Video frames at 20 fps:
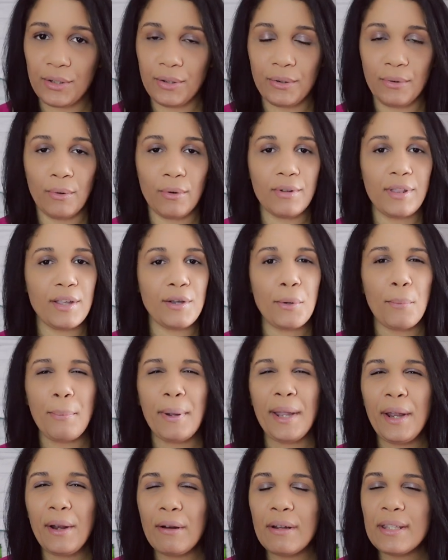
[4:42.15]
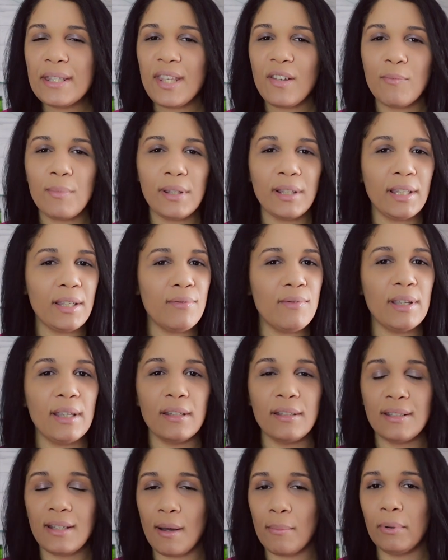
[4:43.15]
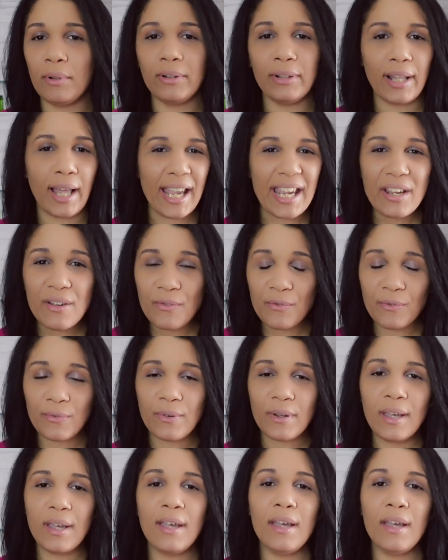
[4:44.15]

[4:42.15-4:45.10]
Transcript: to or that your parents have been living a double life,